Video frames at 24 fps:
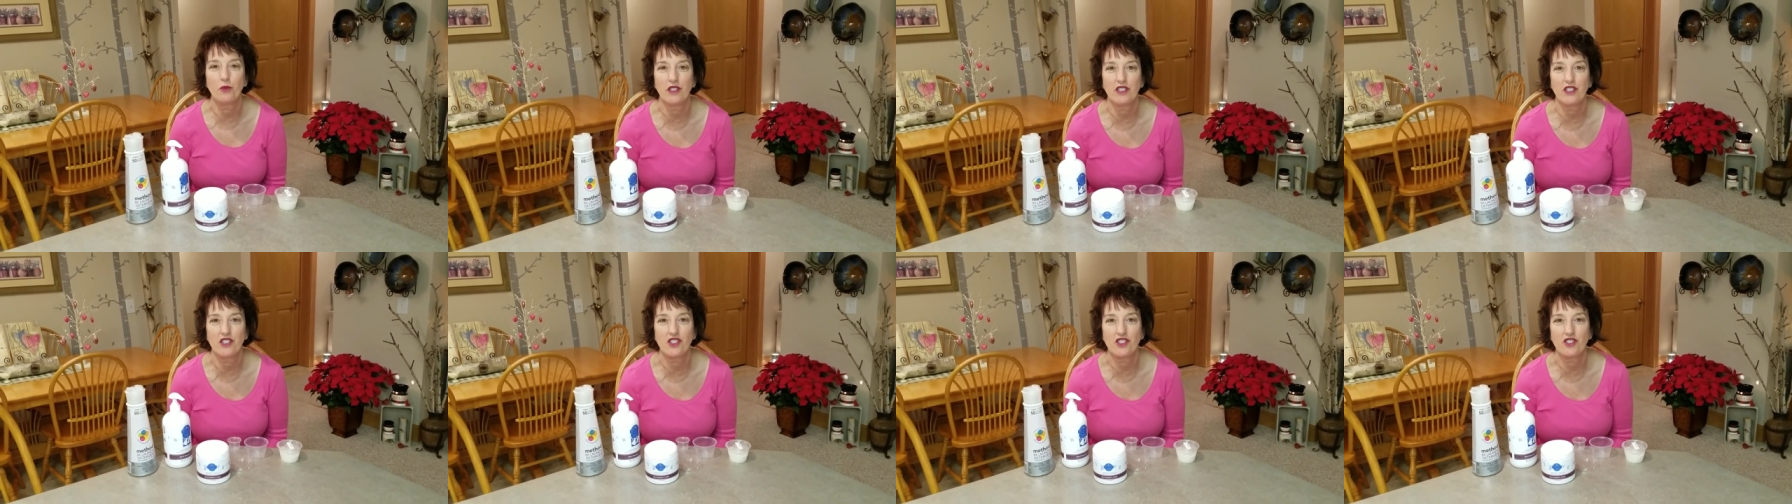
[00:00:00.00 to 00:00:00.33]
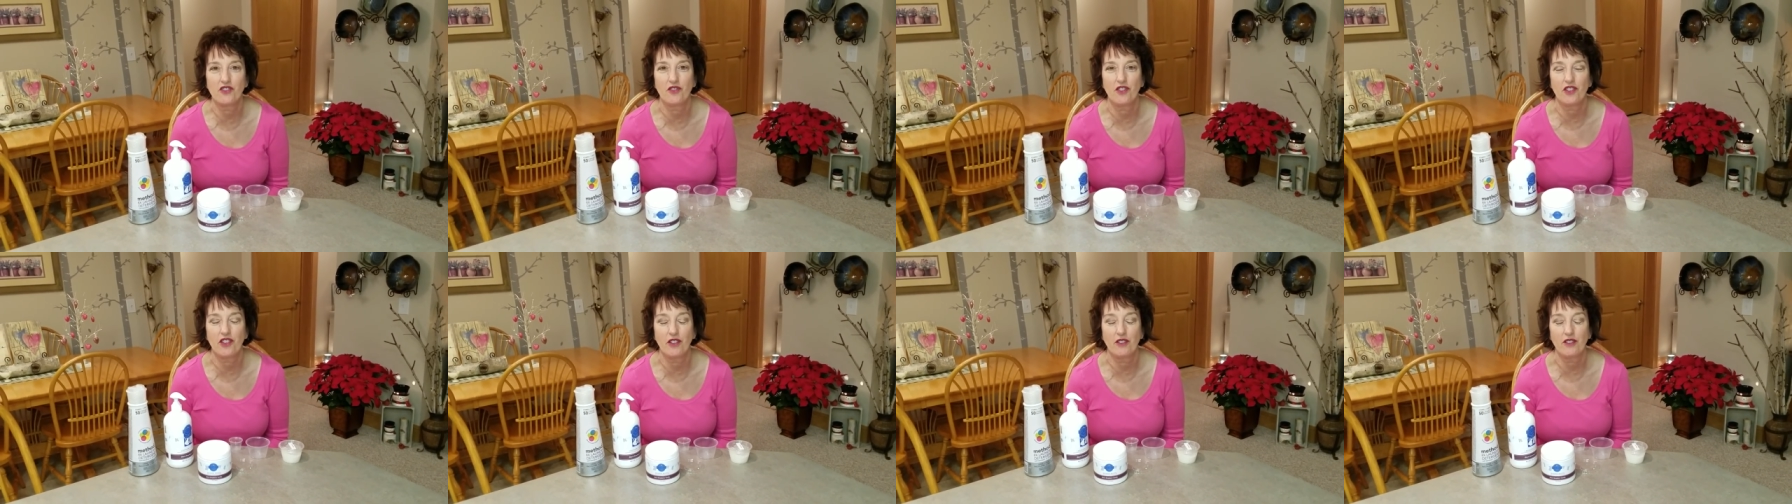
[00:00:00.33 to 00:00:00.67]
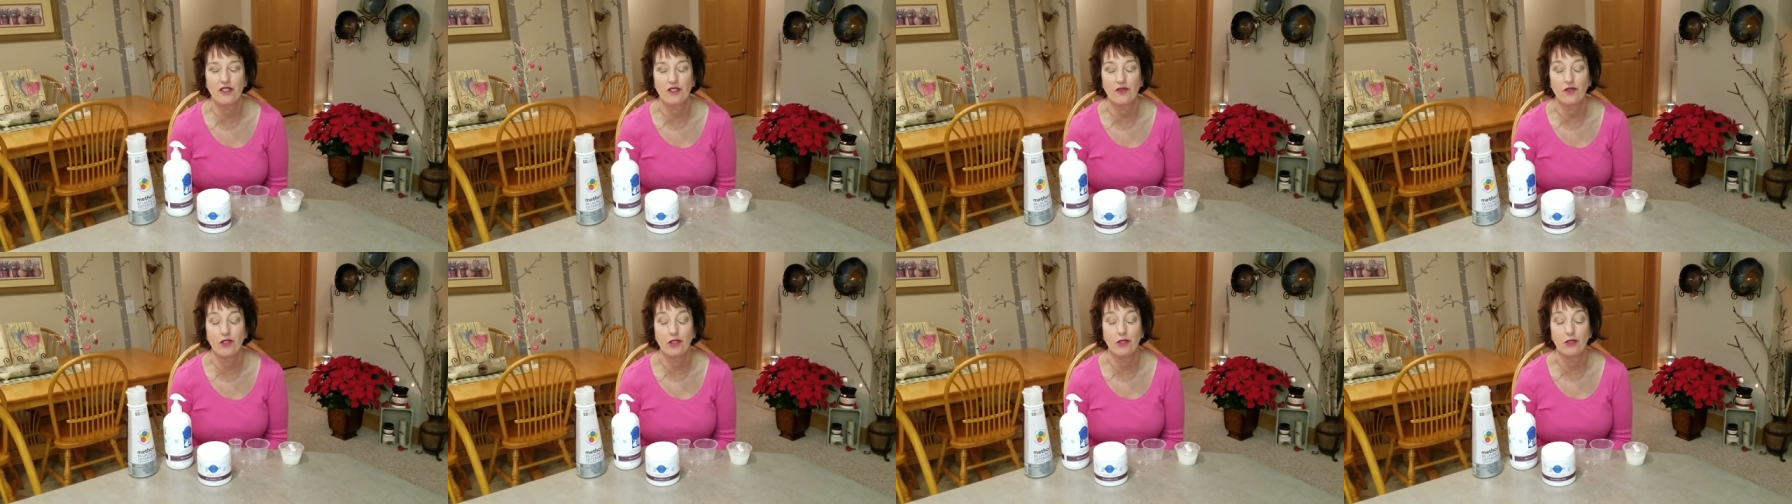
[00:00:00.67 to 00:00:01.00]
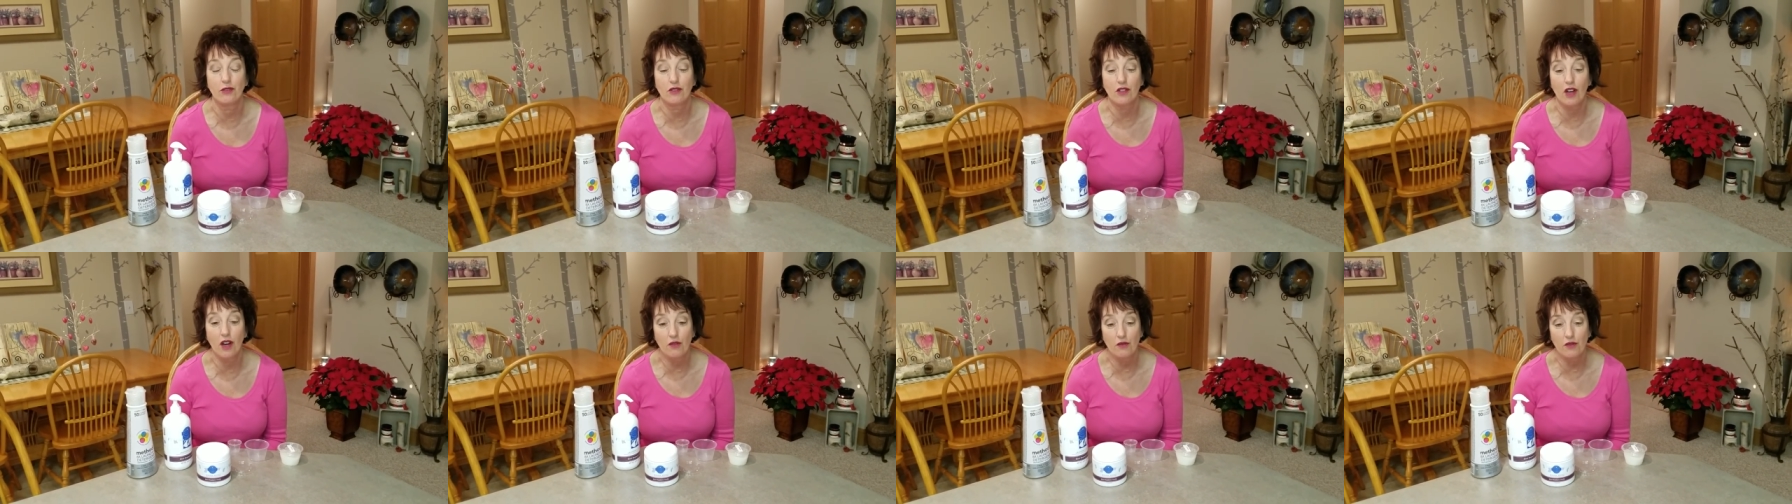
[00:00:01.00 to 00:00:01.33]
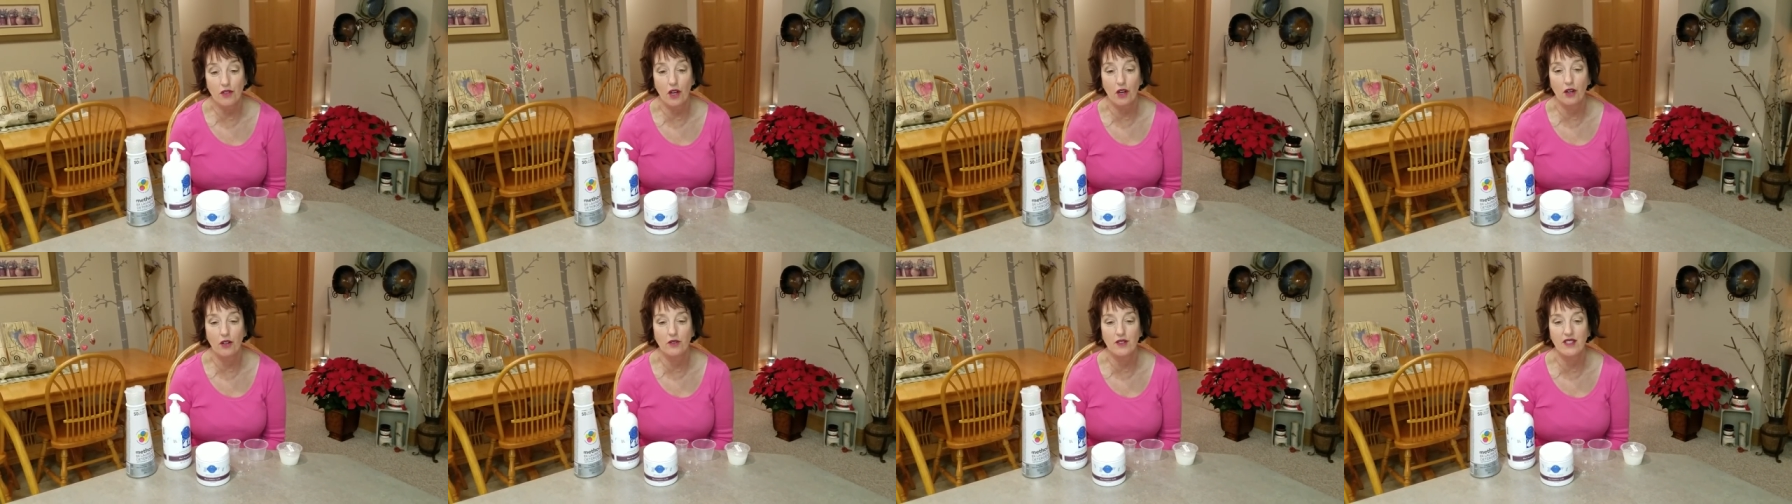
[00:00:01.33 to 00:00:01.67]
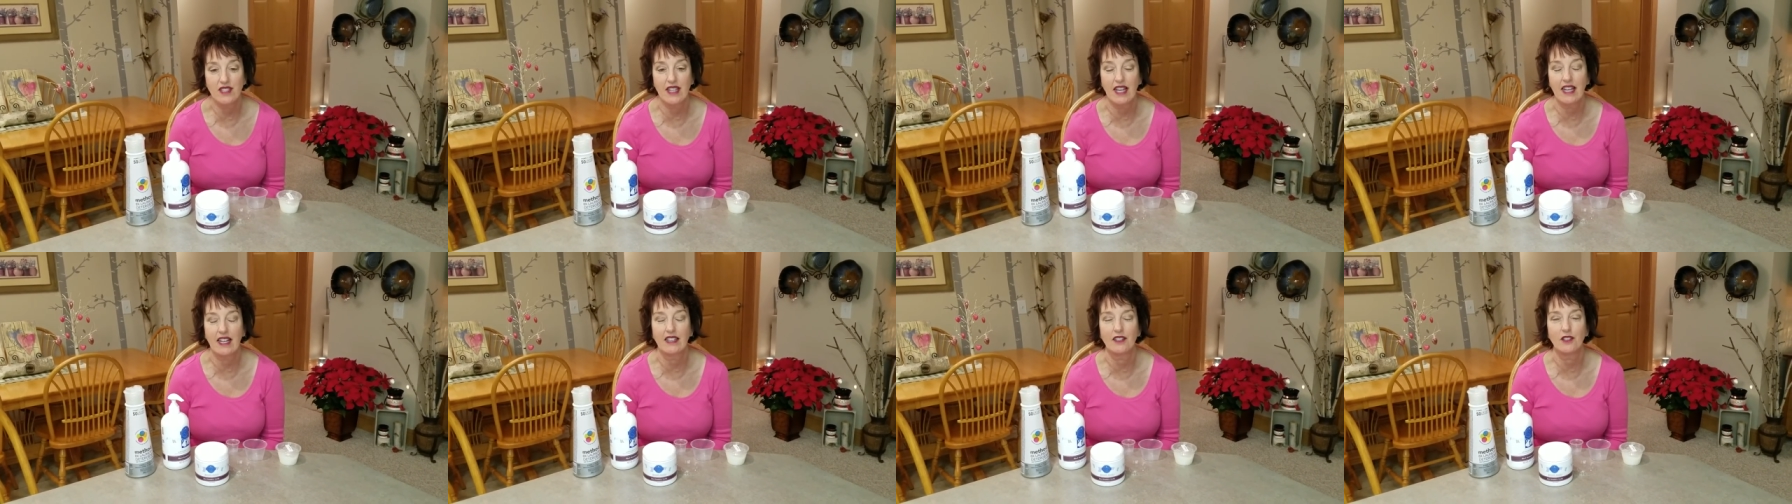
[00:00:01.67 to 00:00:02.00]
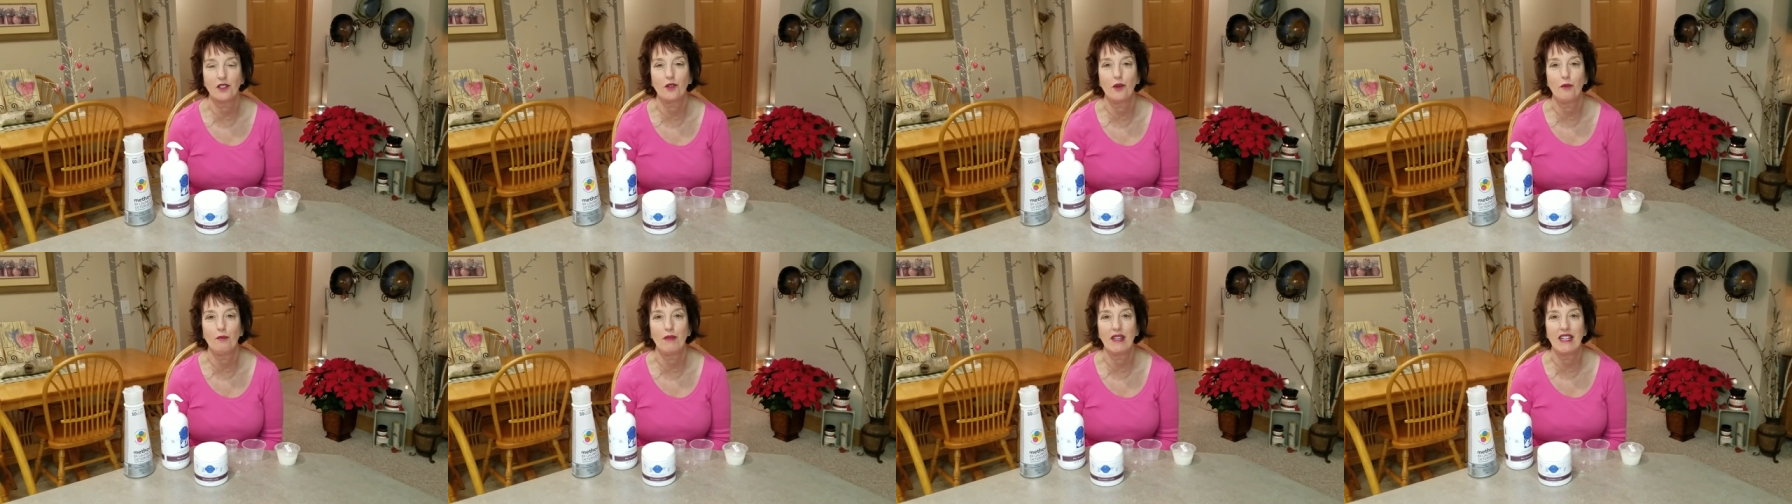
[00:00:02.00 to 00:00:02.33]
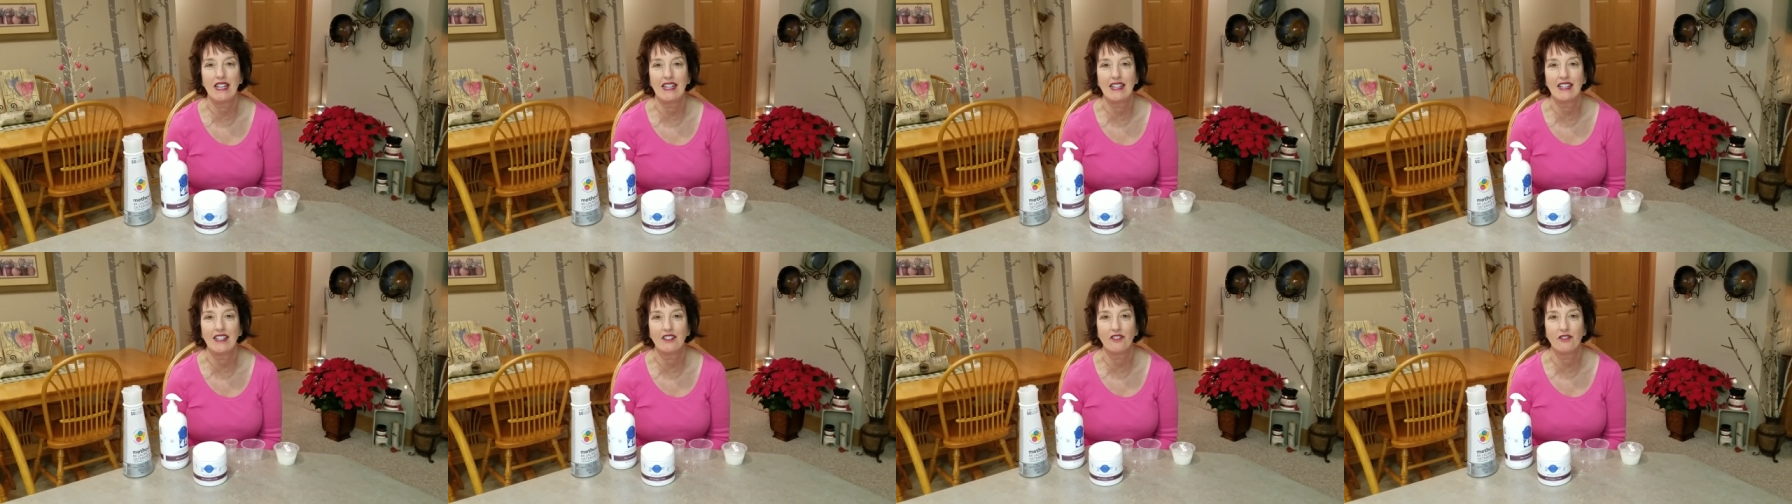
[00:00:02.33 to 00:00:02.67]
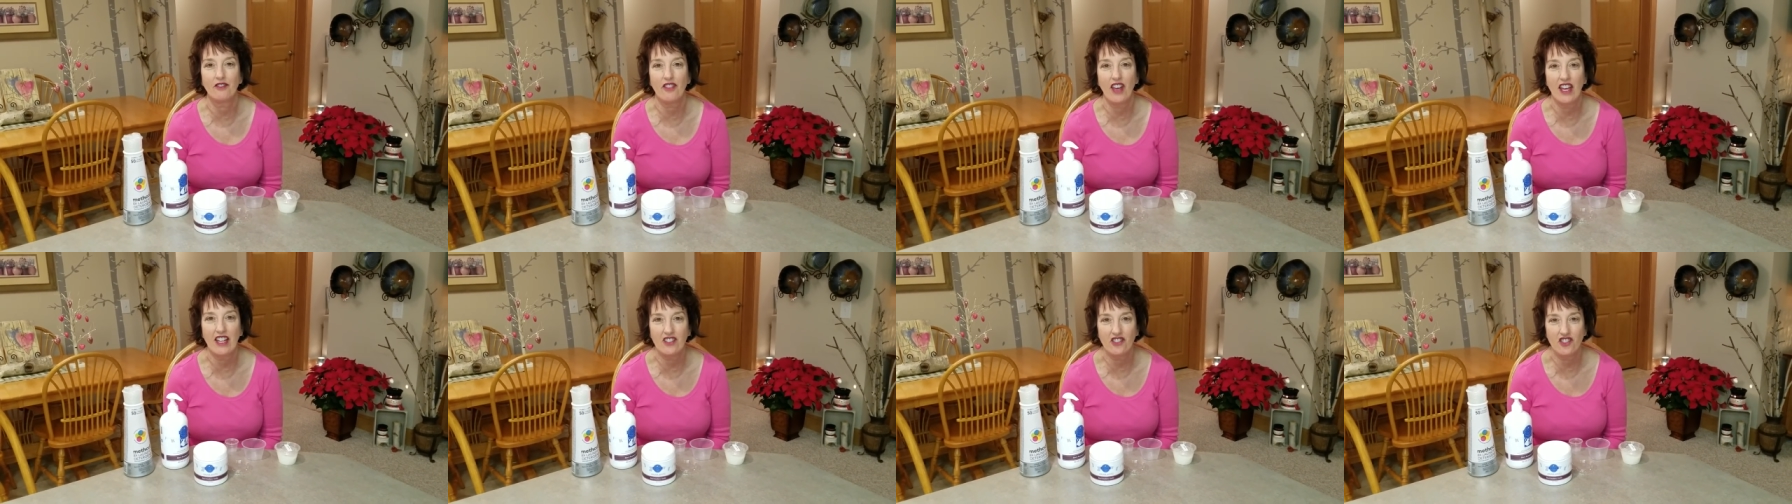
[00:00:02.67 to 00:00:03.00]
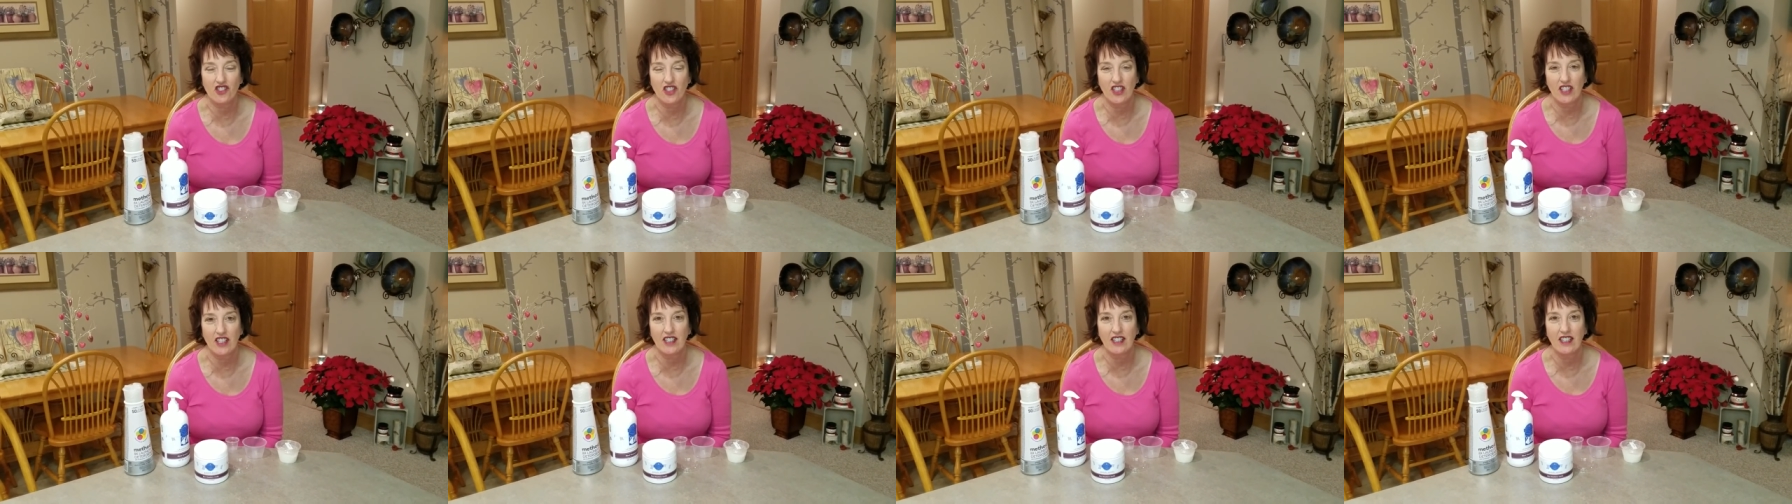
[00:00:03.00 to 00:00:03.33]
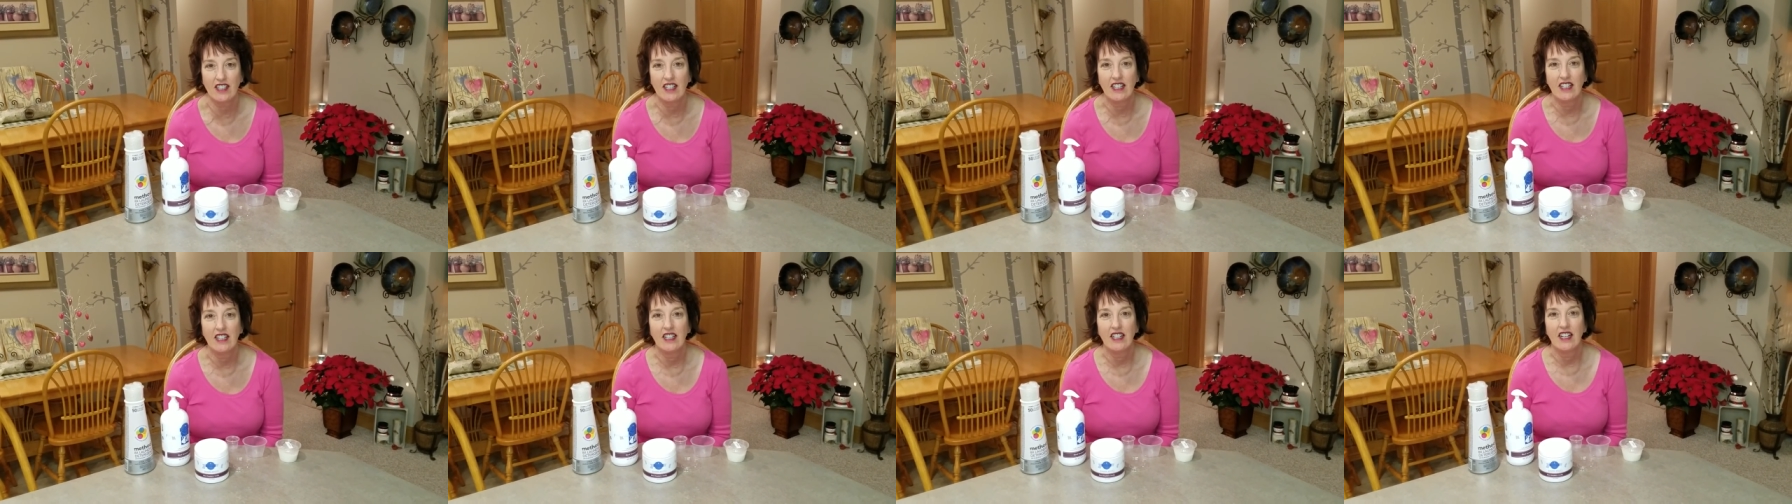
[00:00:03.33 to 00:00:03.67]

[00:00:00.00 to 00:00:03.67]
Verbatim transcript: which, for those of you who don't know, is like a little mini convention